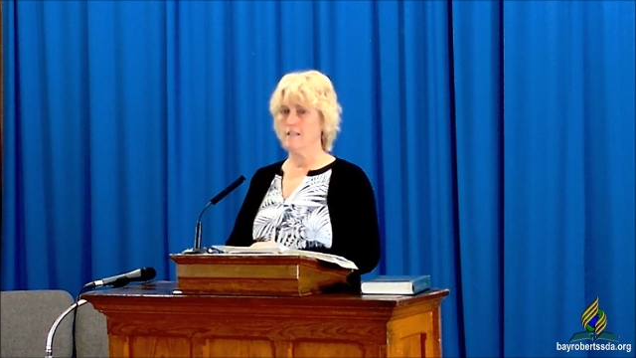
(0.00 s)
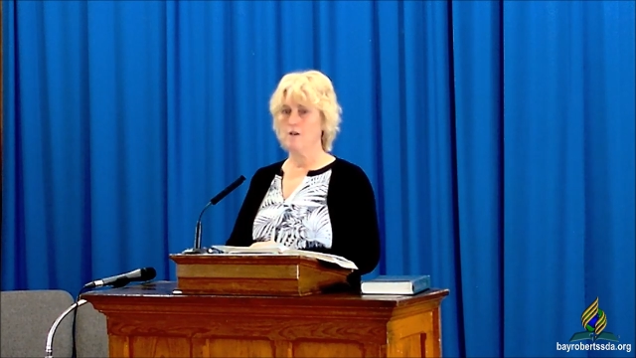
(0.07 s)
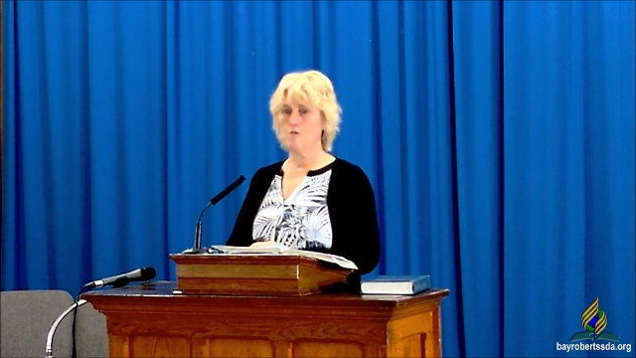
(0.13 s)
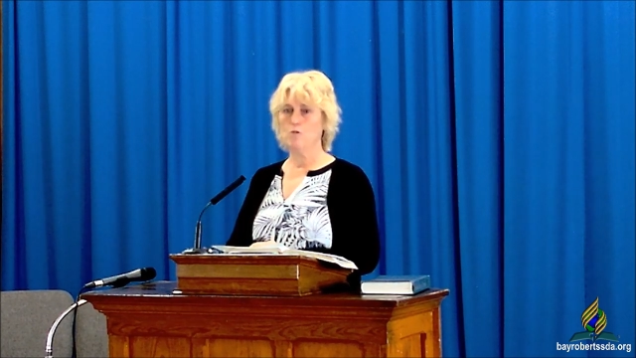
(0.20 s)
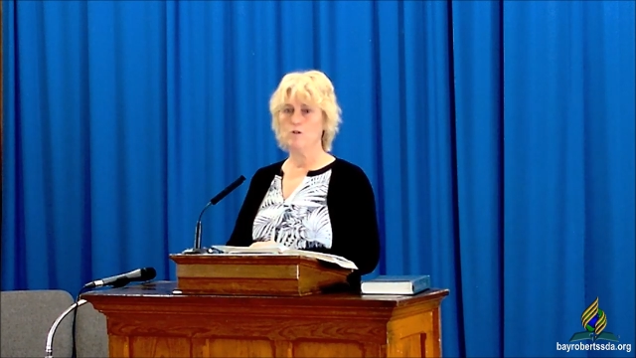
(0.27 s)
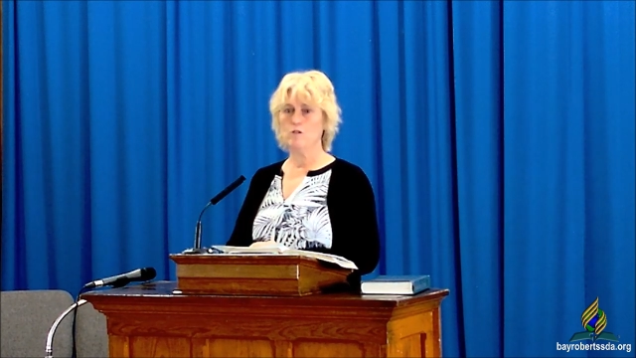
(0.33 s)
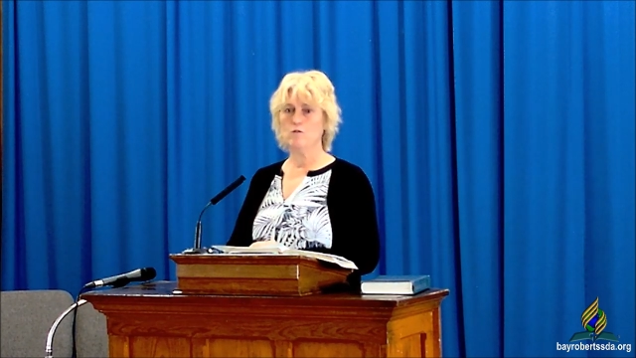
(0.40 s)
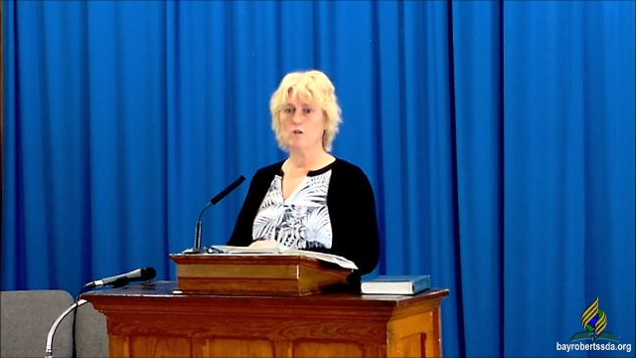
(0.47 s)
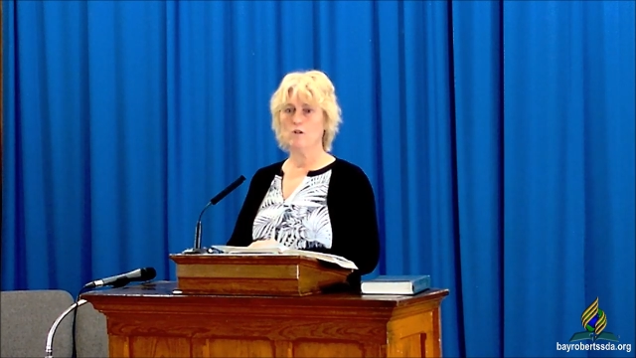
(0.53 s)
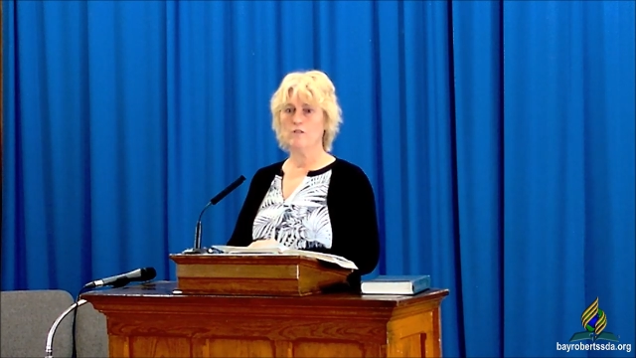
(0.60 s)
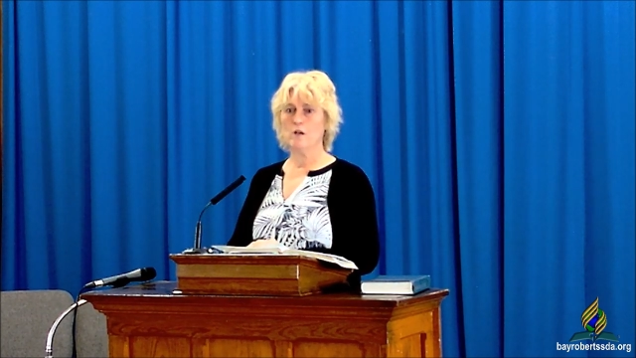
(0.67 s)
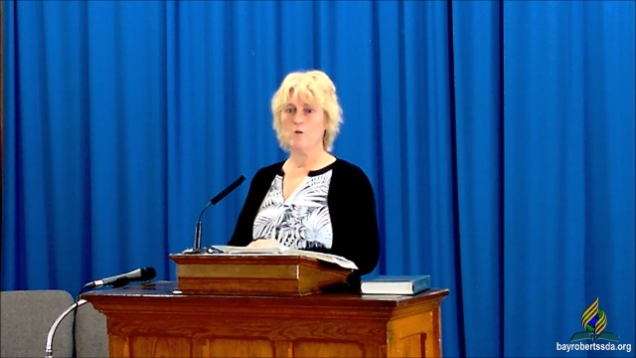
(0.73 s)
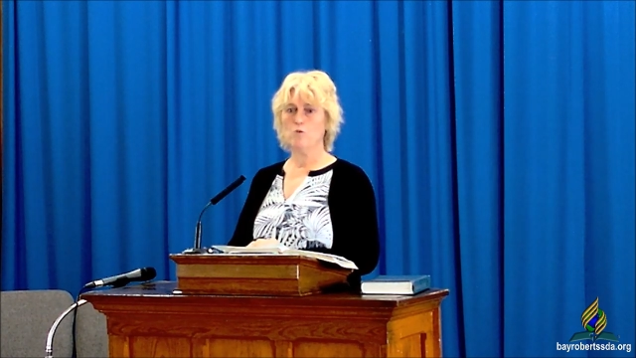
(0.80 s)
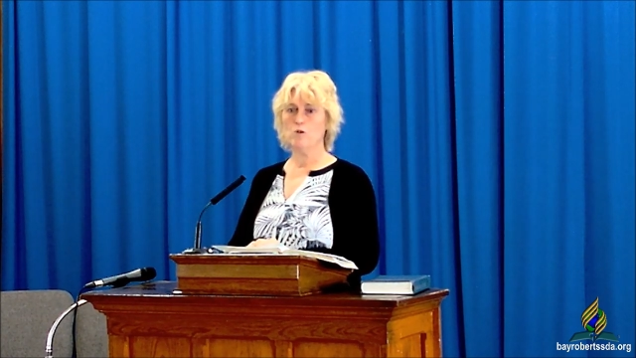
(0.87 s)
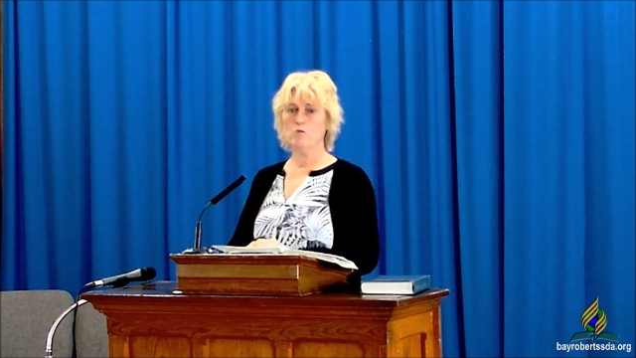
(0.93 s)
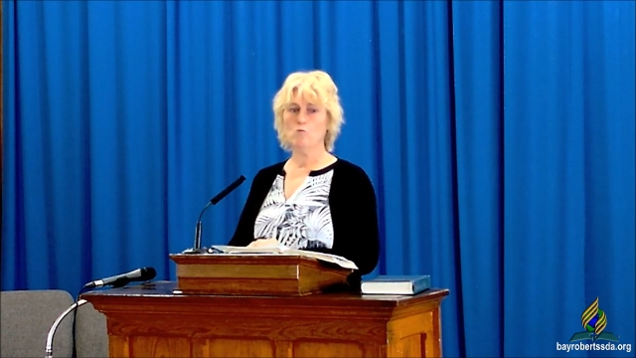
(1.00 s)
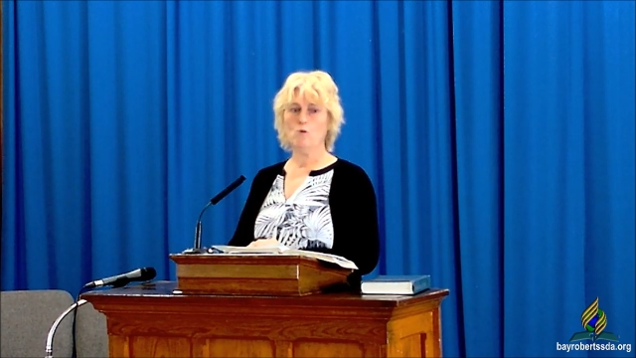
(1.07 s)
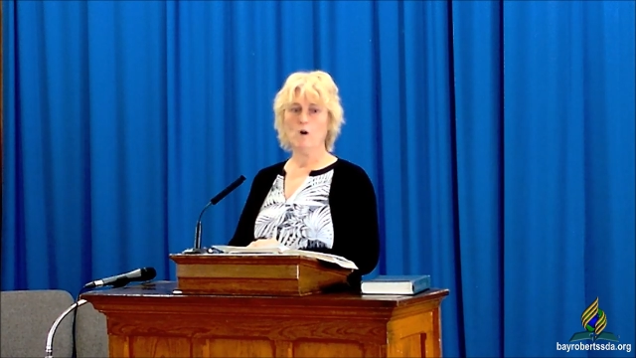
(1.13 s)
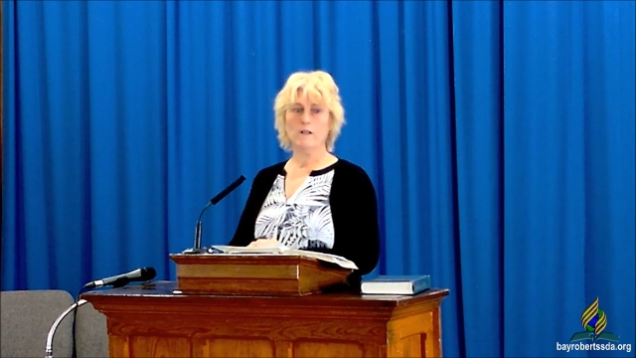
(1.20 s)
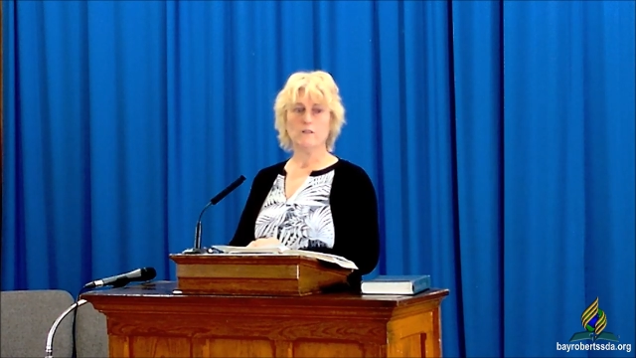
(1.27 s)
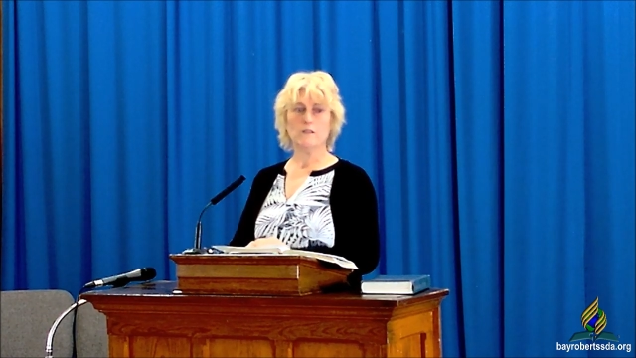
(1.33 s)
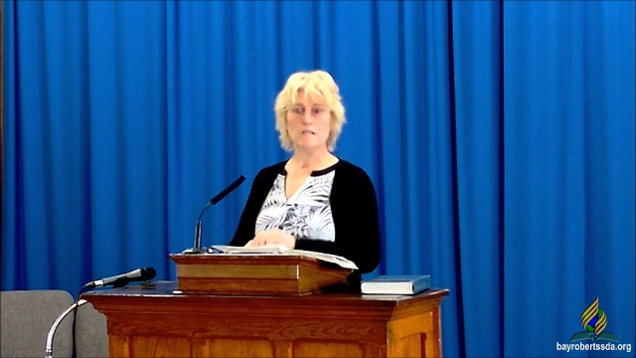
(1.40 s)
They wouldn't
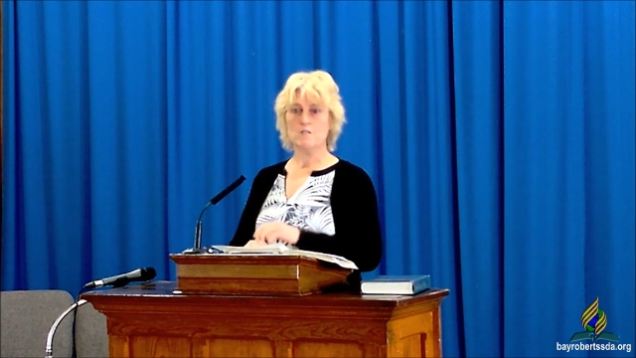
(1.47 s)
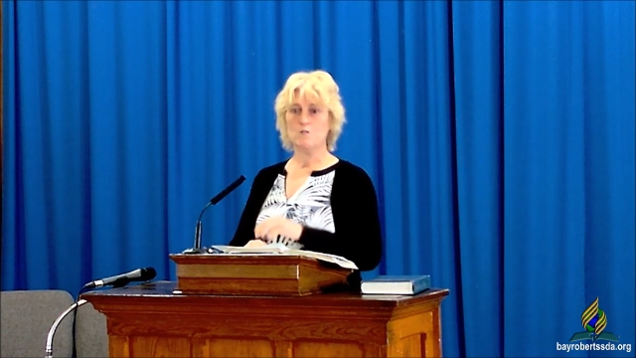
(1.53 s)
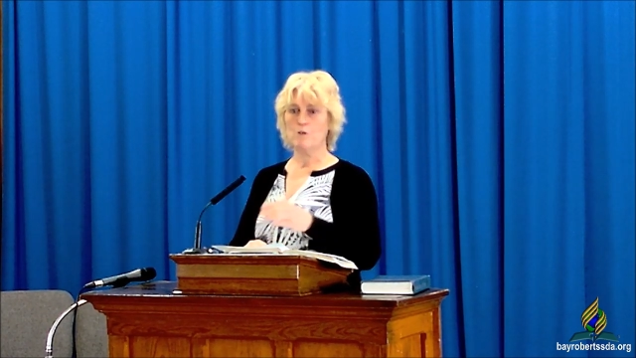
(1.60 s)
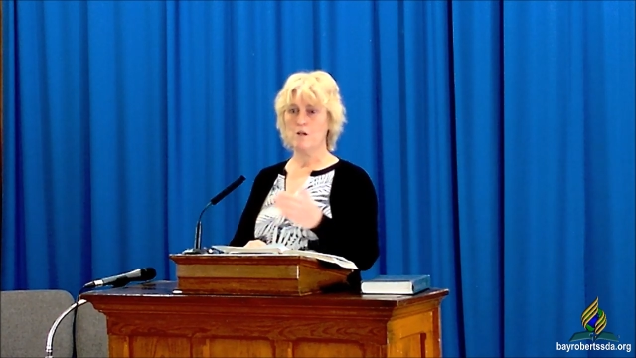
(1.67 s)
want these